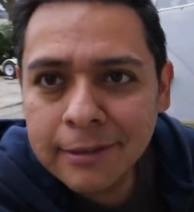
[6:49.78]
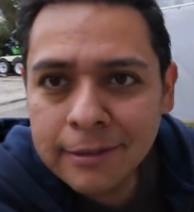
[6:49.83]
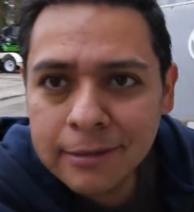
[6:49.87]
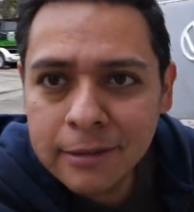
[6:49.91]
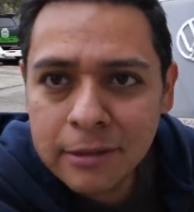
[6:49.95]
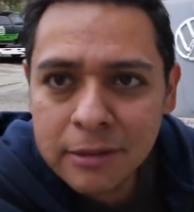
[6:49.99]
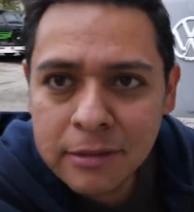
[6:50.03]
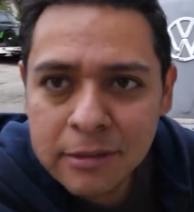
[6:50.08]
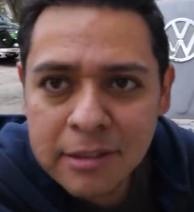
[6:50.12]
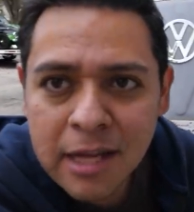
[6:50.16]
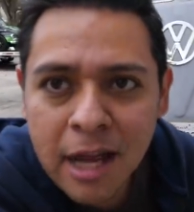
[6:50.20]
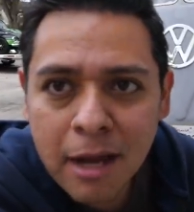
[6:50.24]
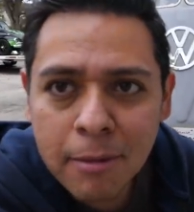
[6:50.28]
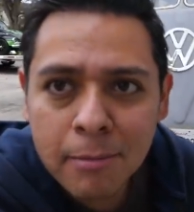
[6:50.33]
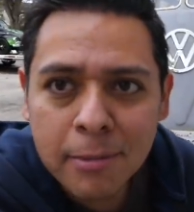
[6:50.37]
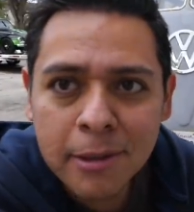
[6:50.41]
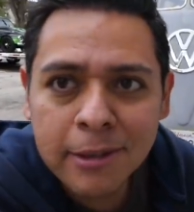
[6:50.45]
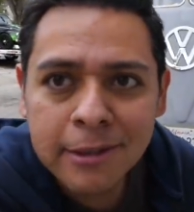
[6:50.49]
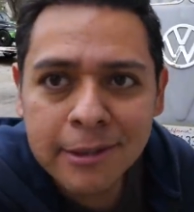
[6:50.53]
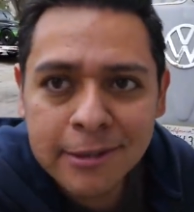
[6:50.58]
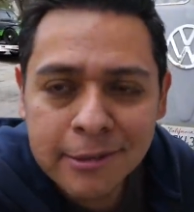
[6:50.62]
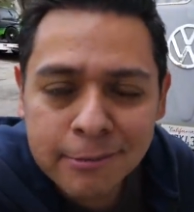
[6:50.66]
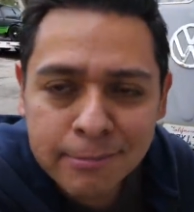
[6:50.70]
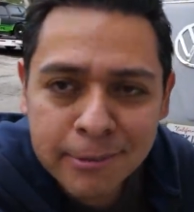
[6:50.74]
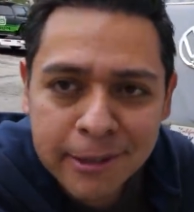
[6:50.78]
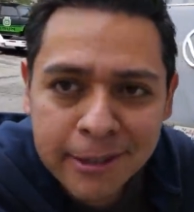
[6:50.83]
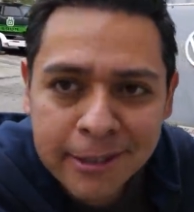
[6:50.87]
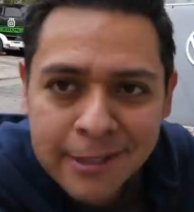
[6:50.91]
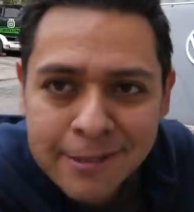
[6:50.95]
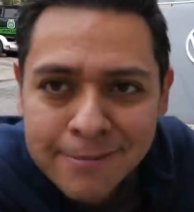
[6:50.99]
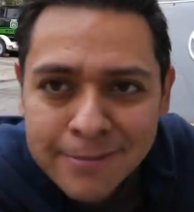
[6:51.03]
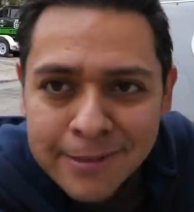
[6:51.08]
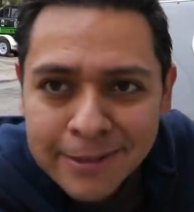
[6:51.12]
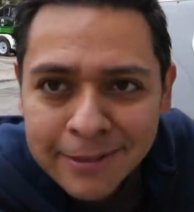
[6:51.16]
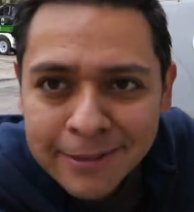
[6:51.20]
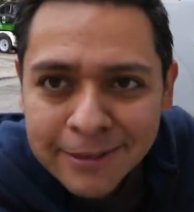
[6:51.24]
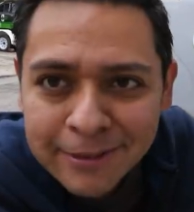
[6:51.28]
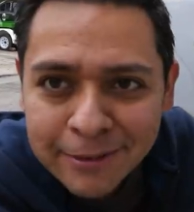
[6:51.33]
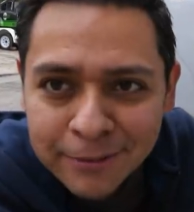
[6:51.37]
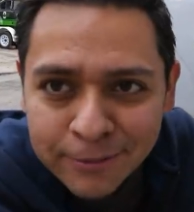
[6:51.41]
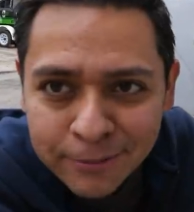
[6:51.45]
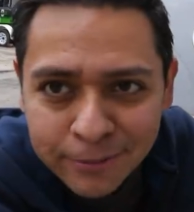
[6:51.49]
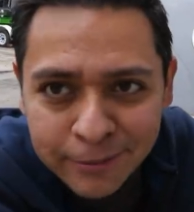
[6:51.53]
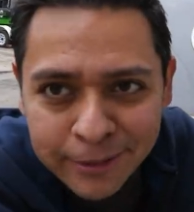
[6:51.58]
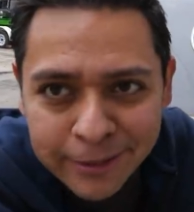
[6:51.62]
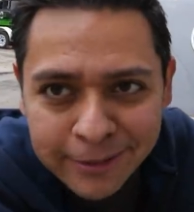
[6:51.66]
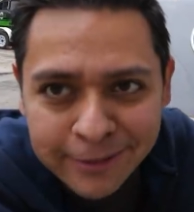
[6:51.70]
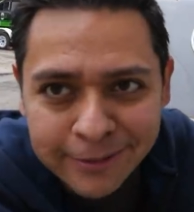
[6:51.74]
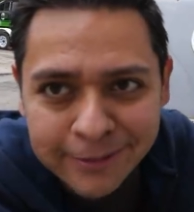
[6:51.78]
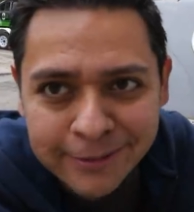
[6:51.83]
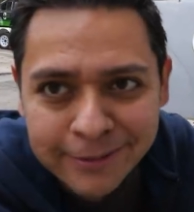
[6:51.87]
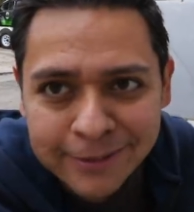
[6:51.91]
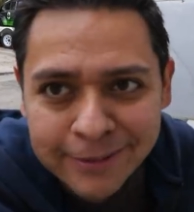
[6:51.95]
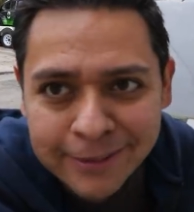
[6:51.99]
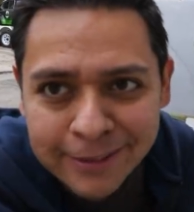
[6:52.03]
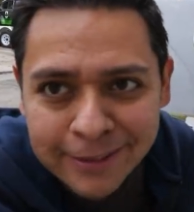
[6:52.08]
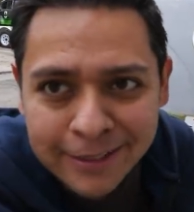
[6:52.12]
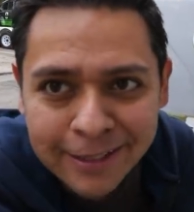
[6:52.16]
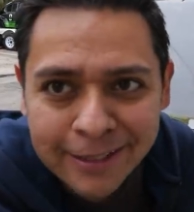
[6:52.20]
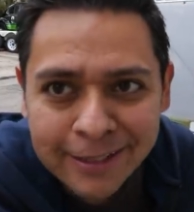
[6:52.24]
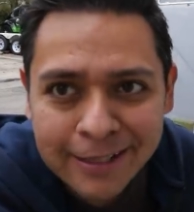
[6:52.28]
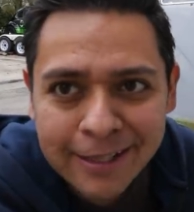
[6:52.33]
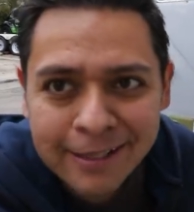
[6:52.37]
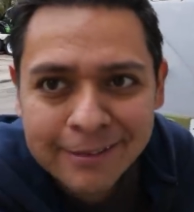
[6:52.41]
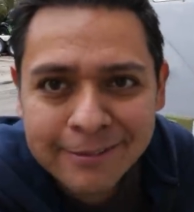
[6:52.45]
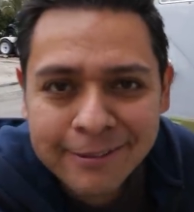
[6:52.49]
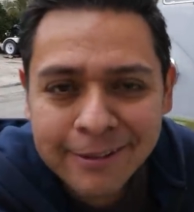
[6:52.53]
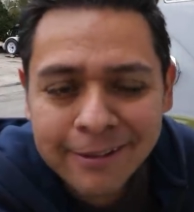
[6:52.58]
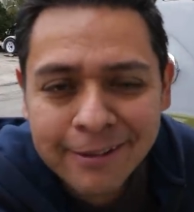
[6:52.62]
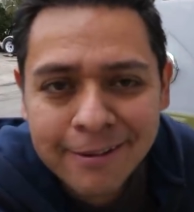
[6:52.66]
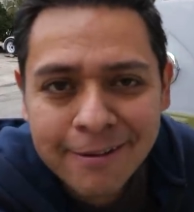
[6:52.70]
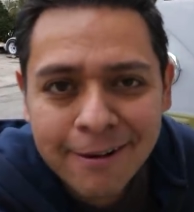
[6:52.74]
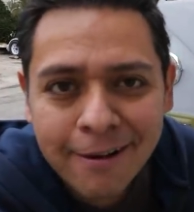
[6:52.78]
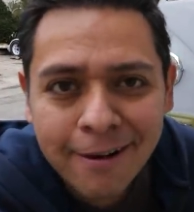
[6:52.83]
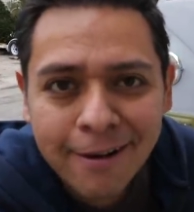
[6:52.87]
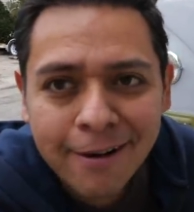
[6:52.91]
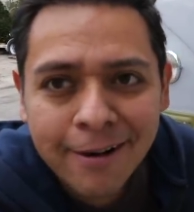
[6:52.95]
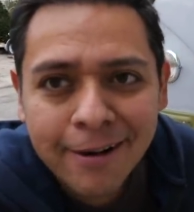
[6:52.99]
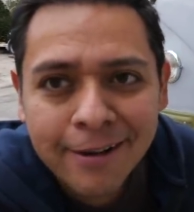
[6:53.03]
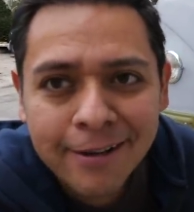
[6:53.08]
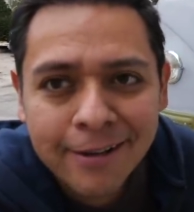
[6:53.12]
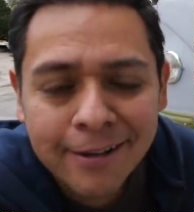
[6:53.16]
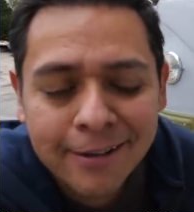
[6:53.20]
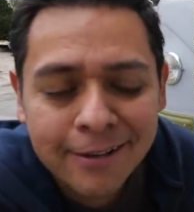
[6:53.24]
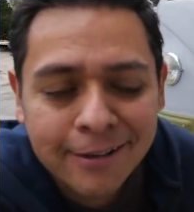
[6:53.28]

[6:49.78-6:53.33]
the Samba is becoming a real electric car.